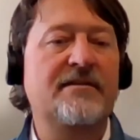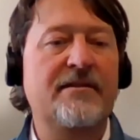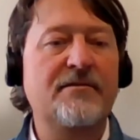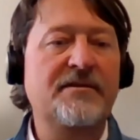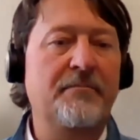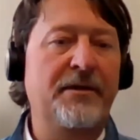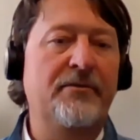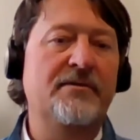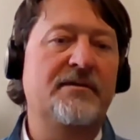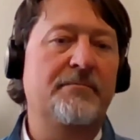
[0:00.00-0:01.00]
of those
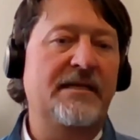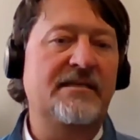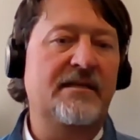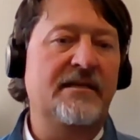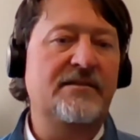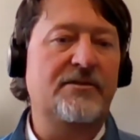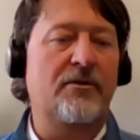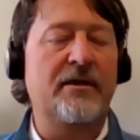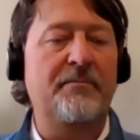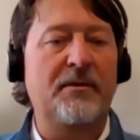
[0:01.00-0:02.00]
computers to basically
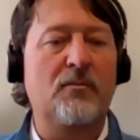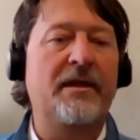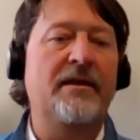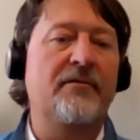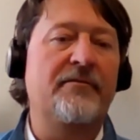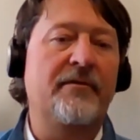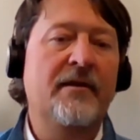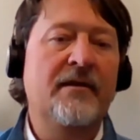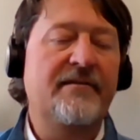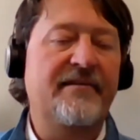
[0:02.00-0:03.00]
start up in Windows
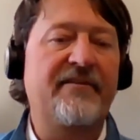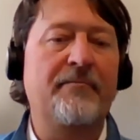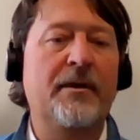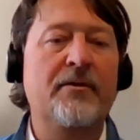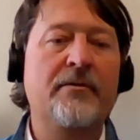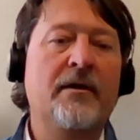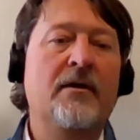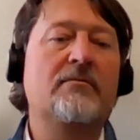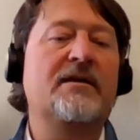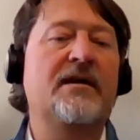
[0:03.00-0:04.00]
safe mode,
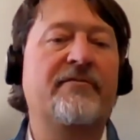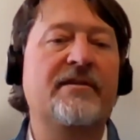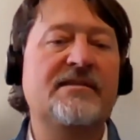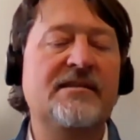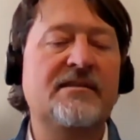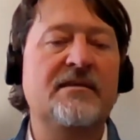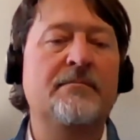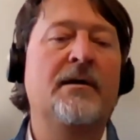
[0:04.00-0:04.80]
recover the system,